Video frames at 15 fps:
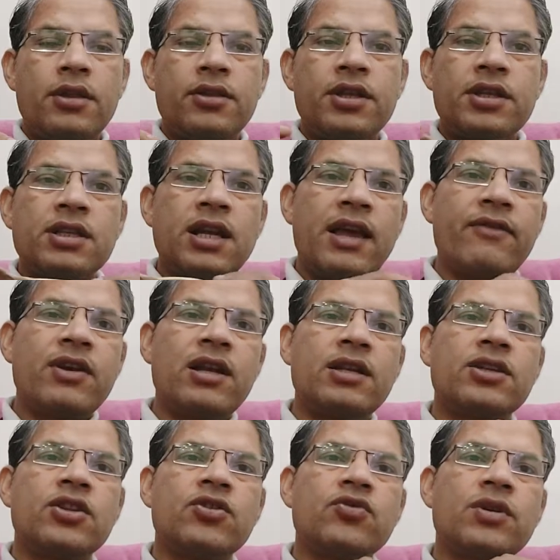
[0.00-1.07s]
This clavicle is
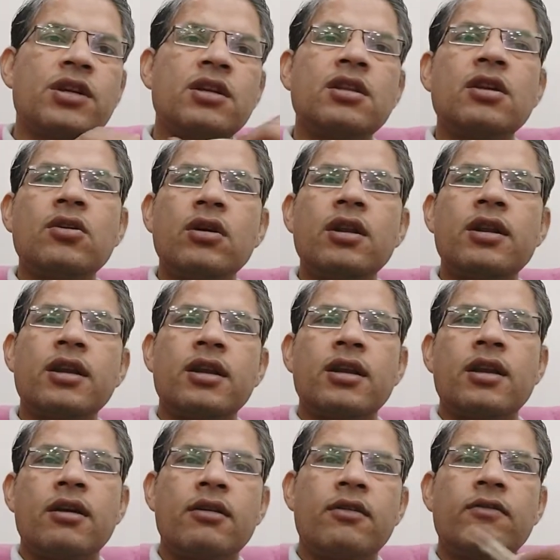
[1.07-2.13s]
situated in the collar area.